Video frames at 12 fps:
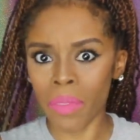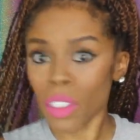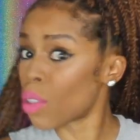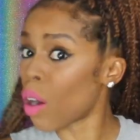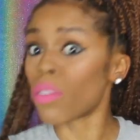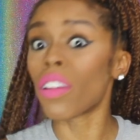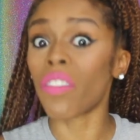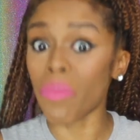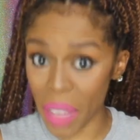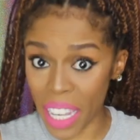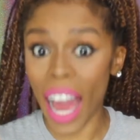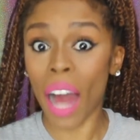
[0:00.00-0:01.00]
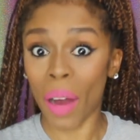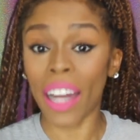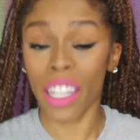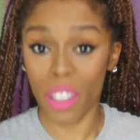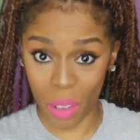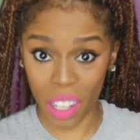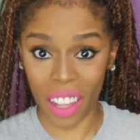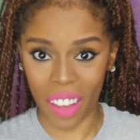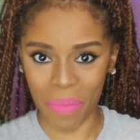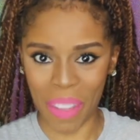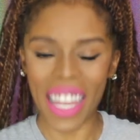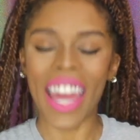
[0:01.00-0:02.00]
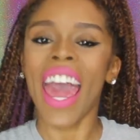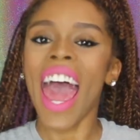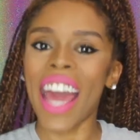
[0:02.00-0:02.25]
You're gonna love me how I need you to love me.